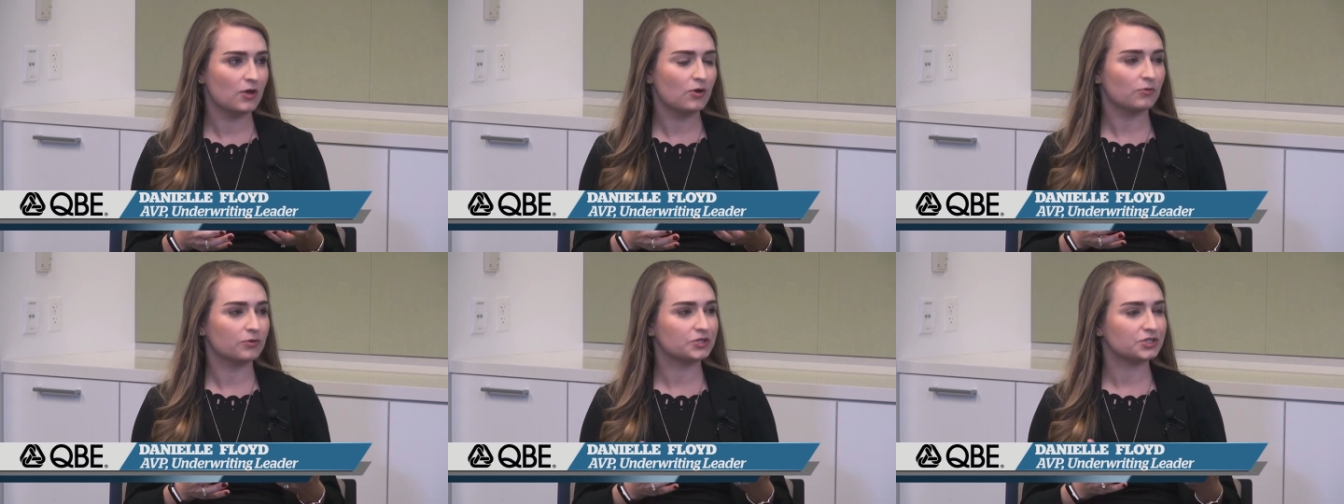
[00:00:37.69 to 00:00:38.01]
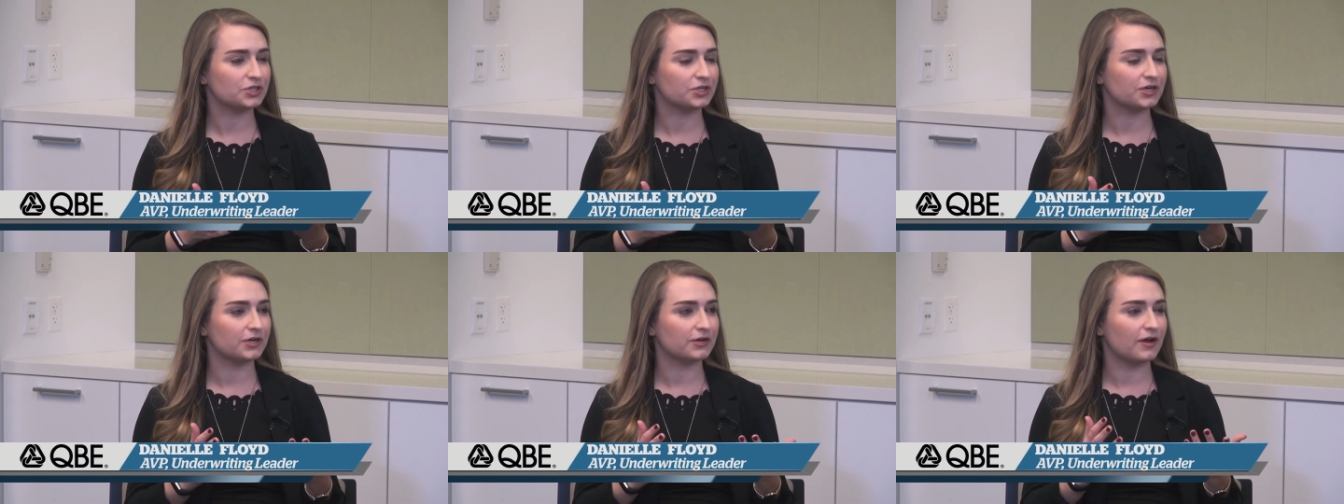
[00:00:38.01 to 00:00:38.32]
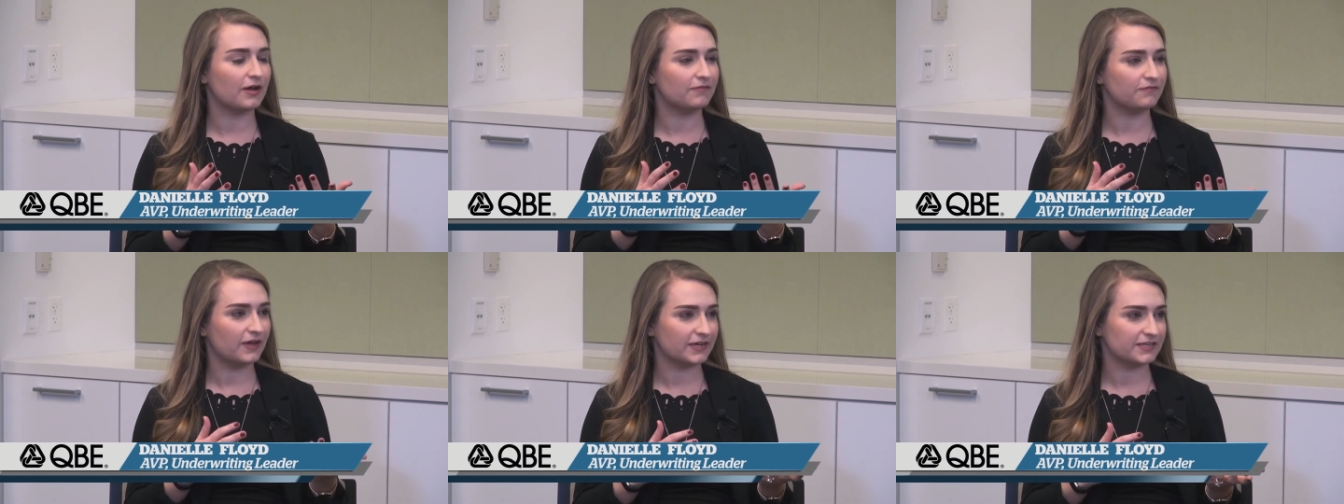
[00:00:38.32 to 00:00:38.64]
which are
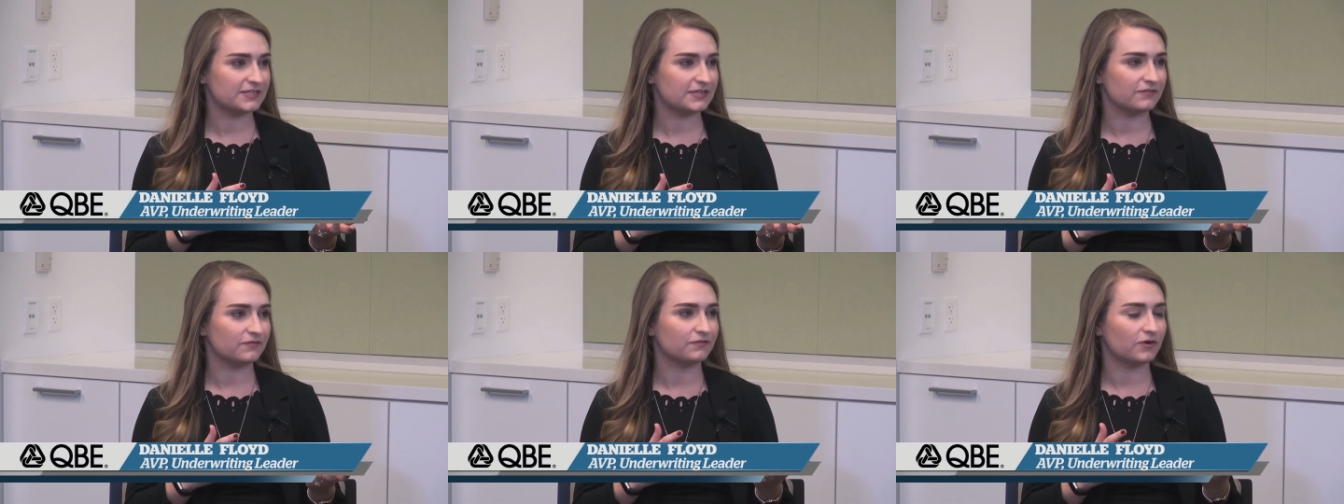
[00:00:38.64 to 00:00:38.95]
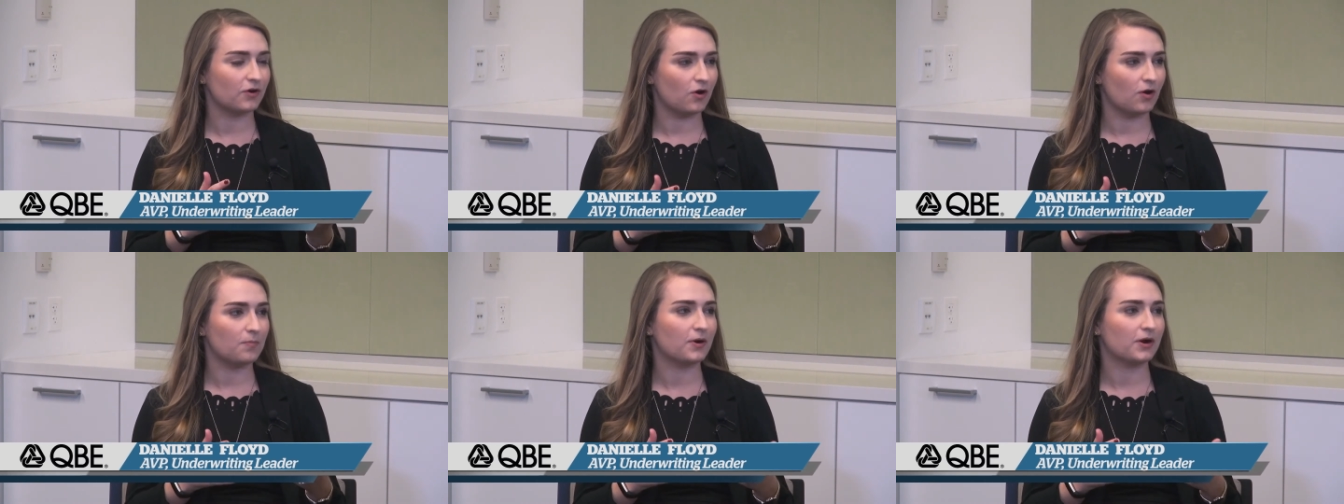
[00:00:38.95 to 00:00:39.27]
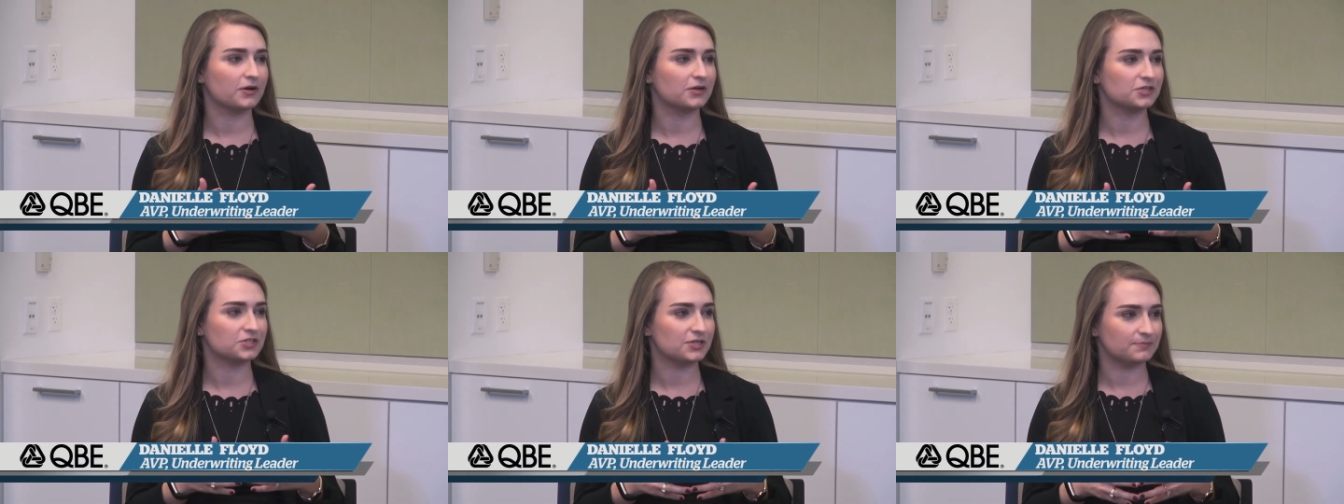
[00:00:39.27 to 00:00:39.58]
effective for all
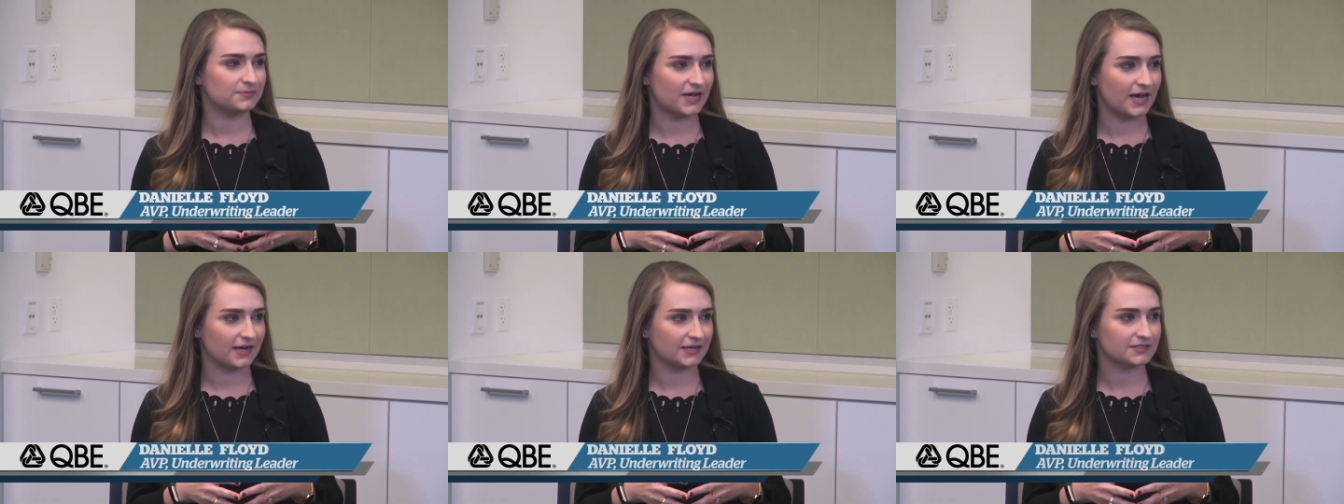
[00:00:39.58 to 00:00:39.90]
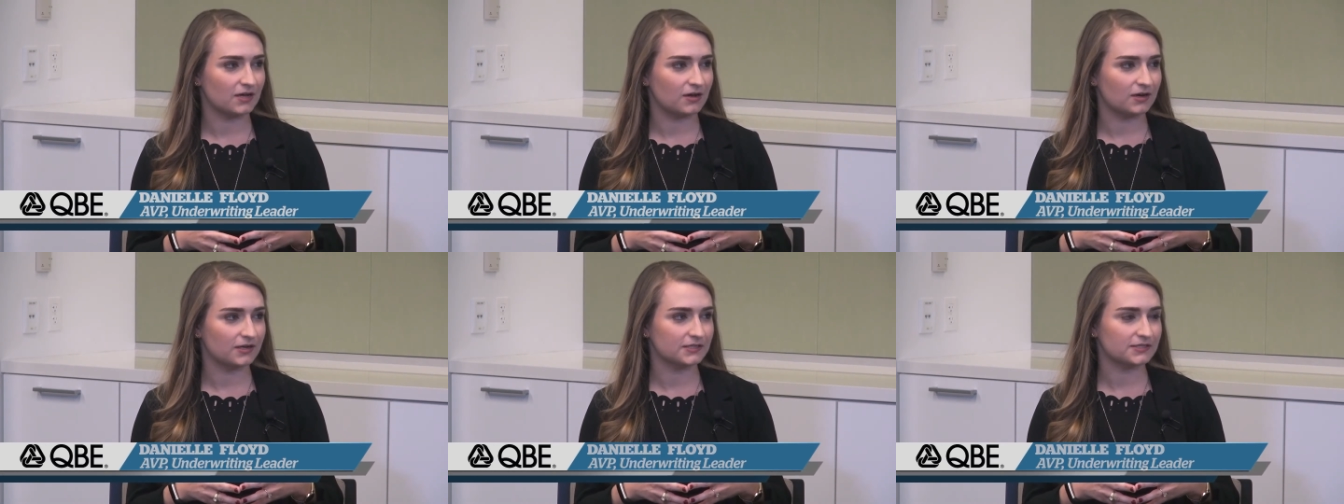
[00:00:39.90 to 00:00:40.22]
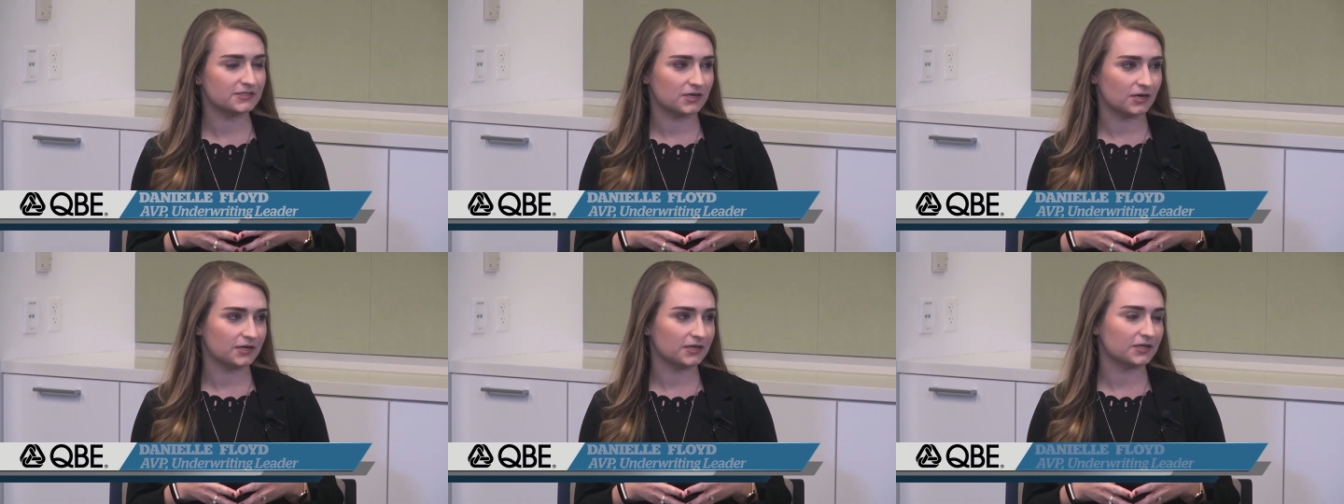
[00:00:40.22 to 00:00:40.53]
partnership tax audits
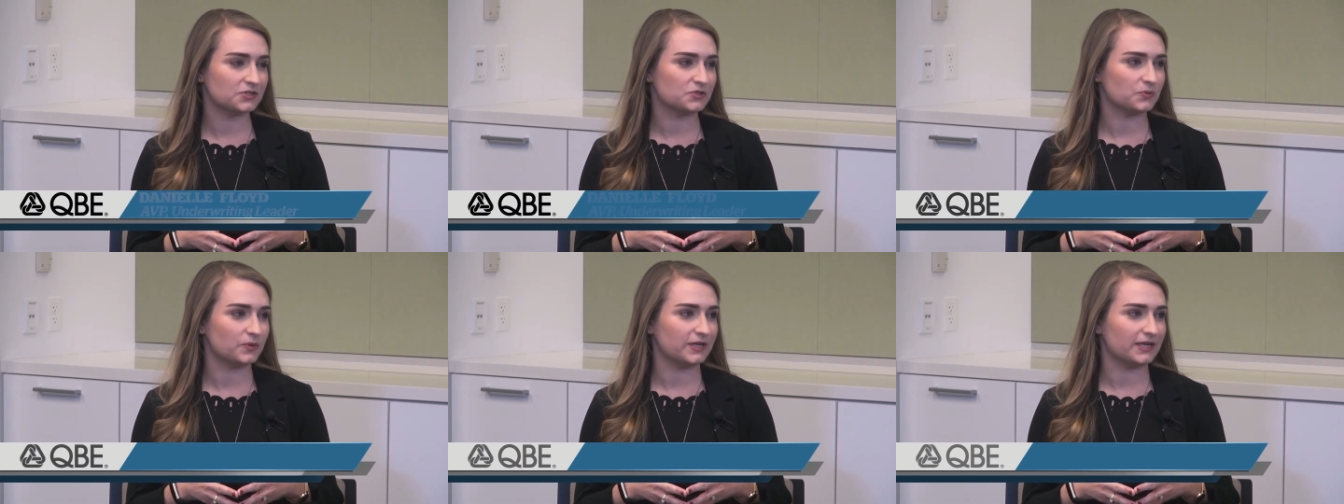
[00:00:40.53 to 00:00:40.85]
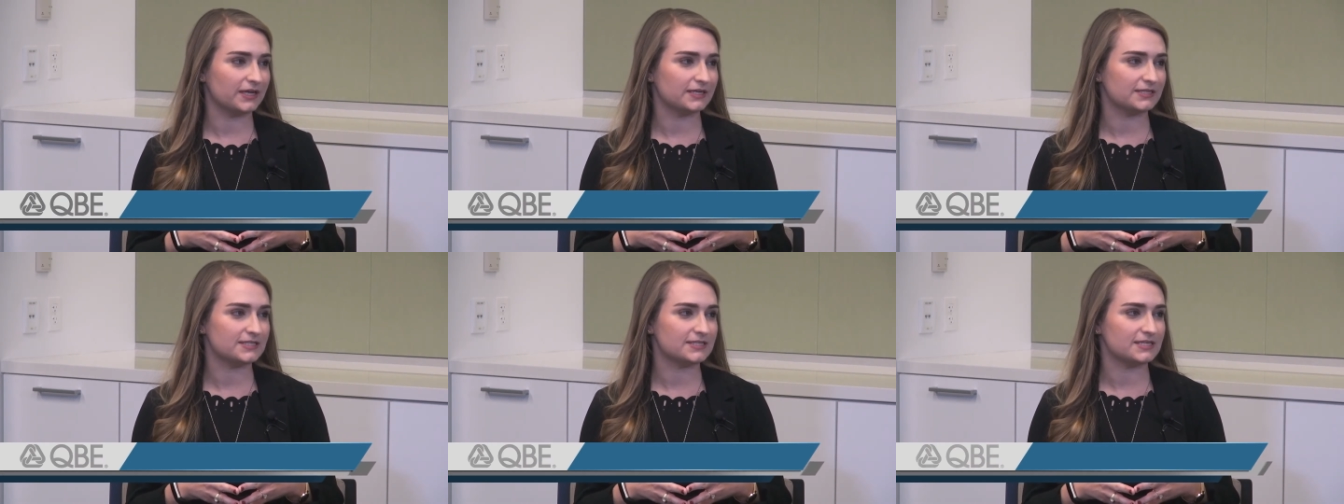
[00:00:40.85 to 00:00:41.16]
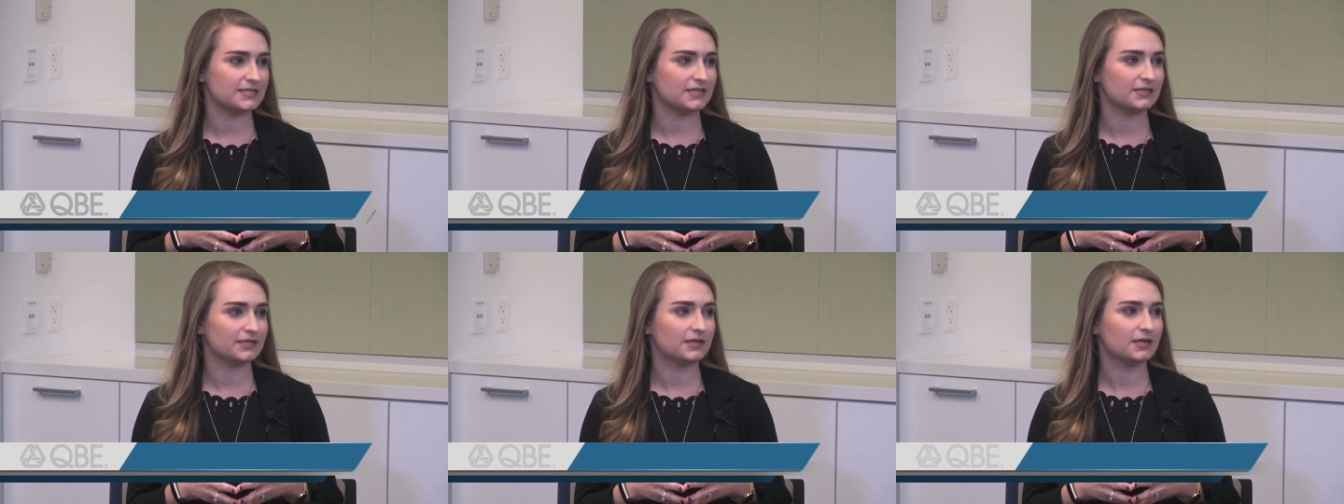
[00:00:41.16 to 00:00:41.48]
starting in
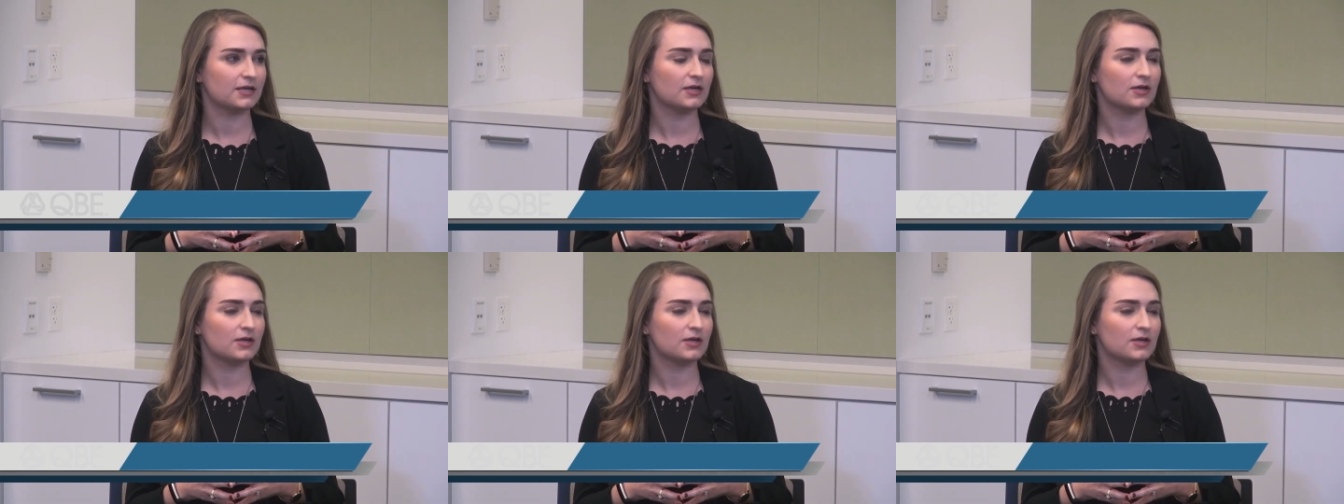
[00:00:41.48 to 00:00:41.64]
2018.